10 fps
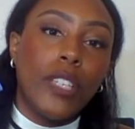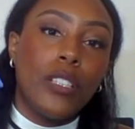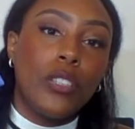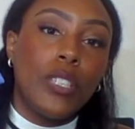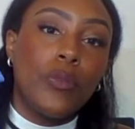
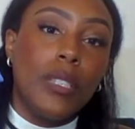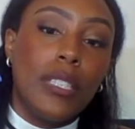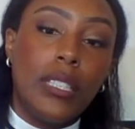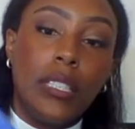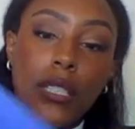So this
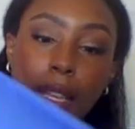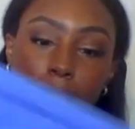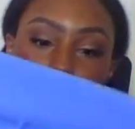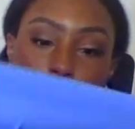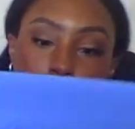one looks
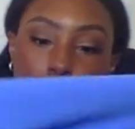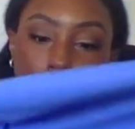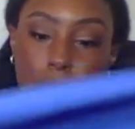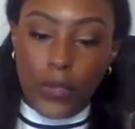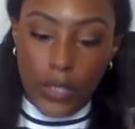like it's
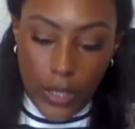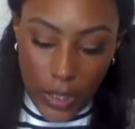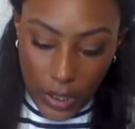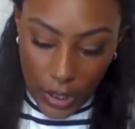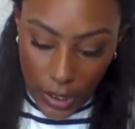new.
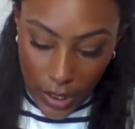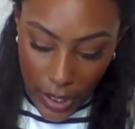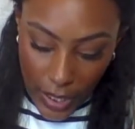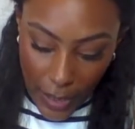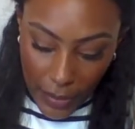
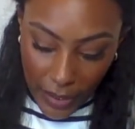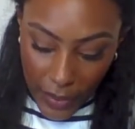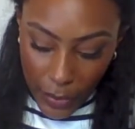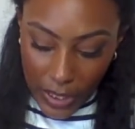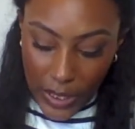I believe
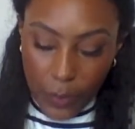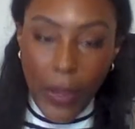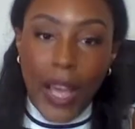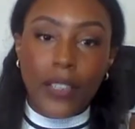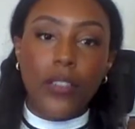there was a
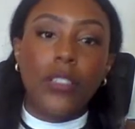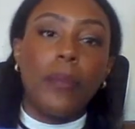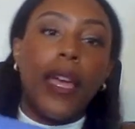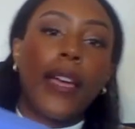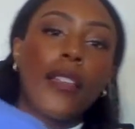spot on the
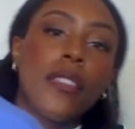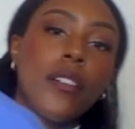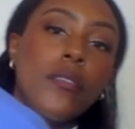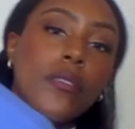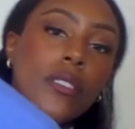back,
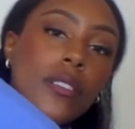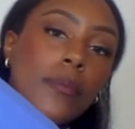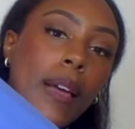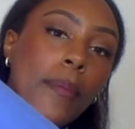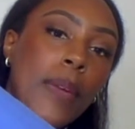so
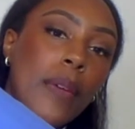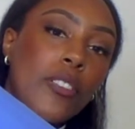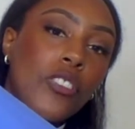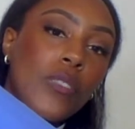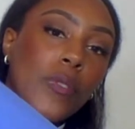like maybe
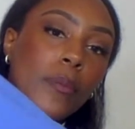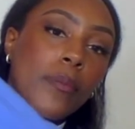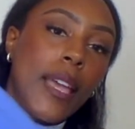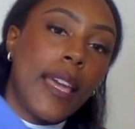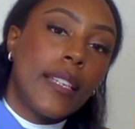just
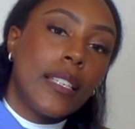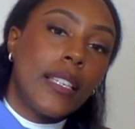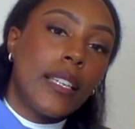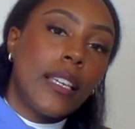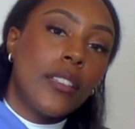from
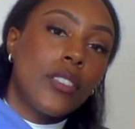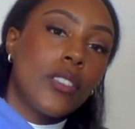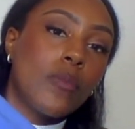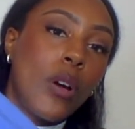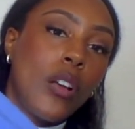handling it. So
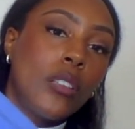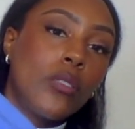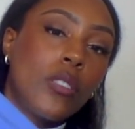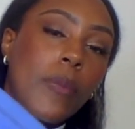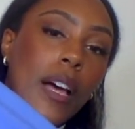small
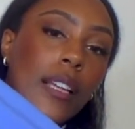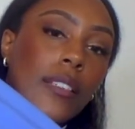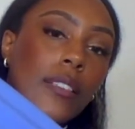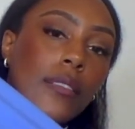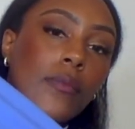little spot
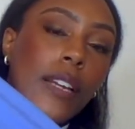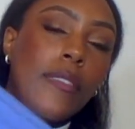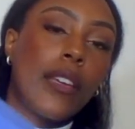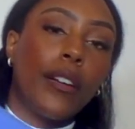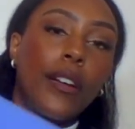right
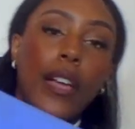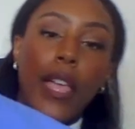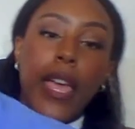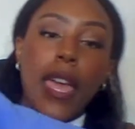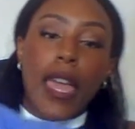there.
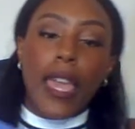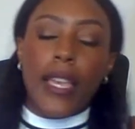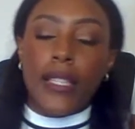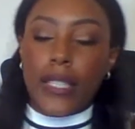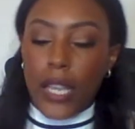
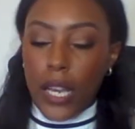And